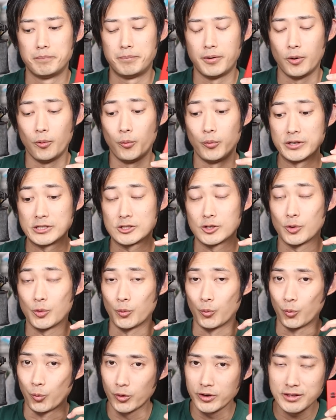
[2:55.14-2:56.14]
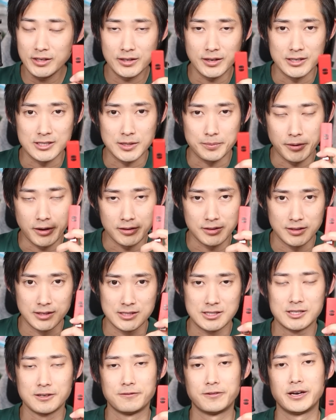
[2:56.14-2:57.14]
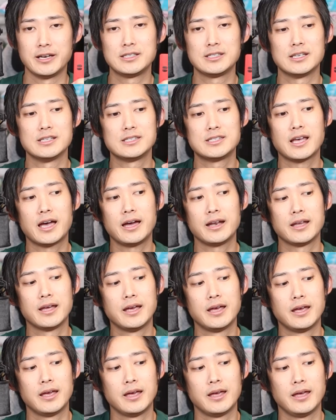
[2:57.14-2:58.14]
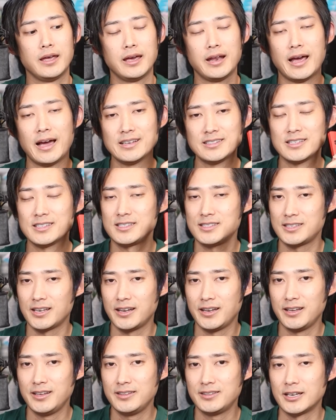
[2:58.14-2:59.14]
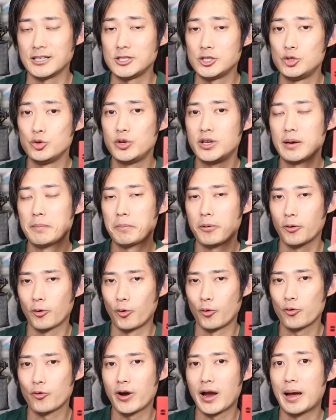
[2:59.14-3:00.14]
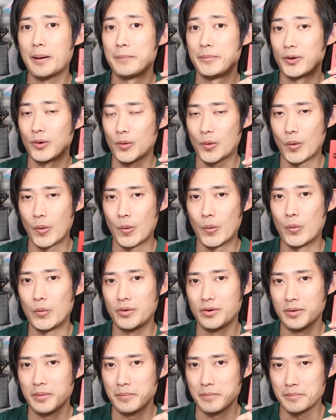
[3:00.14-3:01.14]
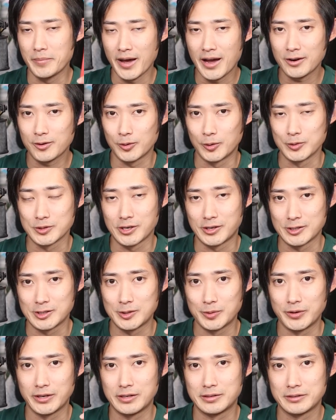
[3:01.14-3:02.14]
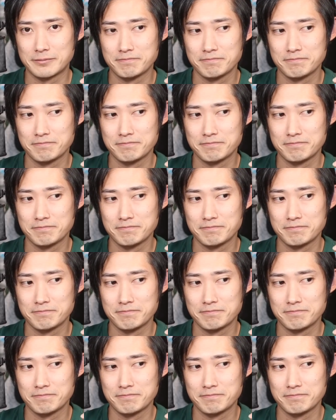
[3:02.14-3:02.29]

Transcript: But what's really nice about this device is that it has a setting that you can program your own macros onto it.